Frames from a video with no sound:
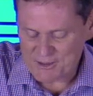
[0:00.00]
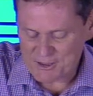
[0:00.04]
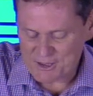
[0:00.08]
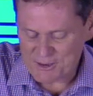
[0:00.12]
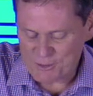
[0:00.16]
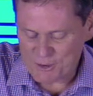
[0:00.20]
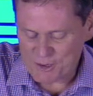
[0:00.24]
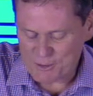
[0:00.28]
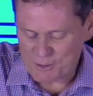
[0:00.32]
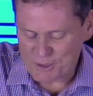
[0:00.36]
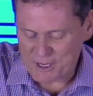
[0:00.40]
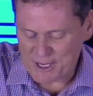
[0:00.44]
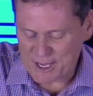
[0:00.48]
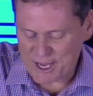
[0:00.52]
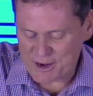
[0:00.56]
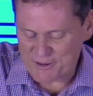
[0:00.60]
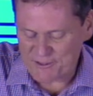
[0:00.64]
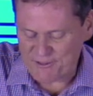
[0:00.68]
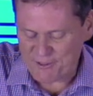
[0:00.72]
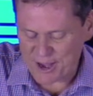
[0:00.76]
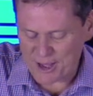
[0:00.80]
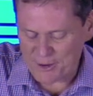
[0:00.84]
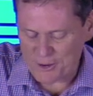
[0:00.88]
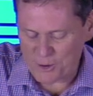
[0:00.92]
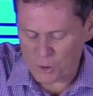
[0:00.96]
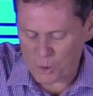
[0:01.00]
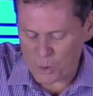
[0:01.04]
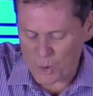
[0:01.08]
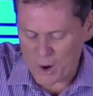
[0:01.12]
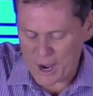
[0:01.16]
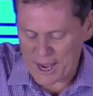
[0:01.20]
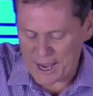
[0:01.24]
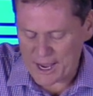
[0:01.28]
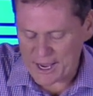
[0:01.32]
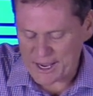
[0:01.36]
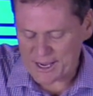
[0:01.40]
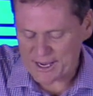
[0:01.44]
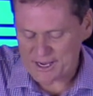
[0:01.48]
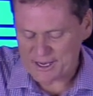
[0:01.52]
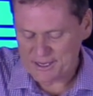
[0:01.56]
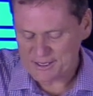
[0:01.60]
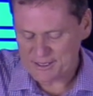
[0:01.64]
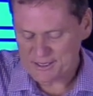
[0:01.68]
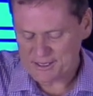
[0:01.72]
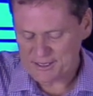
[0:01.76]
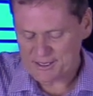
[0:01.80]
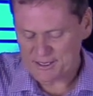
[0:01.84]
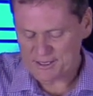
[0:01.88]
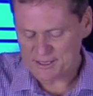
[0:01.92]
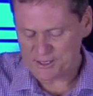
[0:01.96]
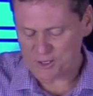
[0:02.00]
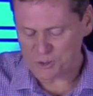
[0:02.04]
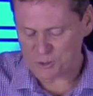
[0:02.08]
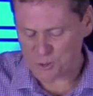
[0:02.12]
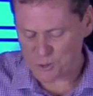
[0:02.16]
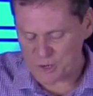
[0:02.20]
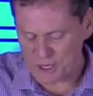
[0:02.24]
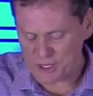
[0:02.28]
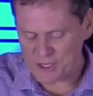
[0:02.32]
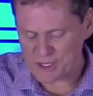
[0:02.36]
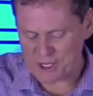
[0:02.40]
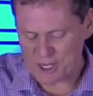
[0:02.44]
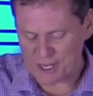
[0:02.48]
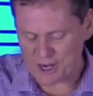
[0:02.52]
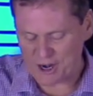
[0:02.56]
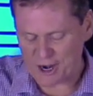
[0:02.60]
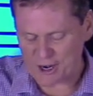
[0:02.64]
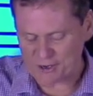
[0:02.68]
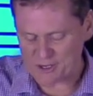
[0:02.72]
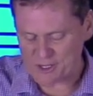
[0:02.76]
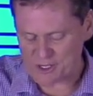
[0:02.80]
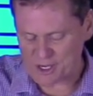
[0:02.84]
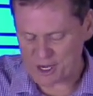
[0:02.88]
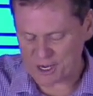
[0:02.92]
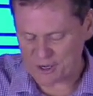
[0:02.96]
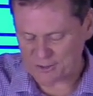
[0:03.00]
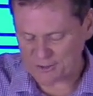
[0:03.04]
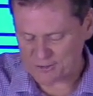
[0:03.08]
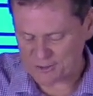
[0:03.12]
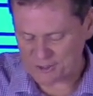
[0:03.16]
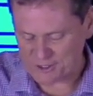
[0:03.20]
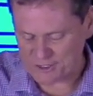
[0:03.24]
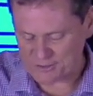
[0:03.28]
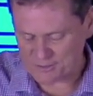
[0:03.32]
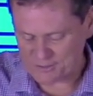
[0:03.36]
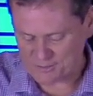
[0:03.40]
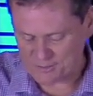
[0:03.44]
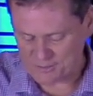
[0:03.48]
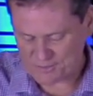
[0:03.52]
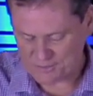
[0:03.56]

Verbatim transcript: we, we got to find a way to reset ourselves.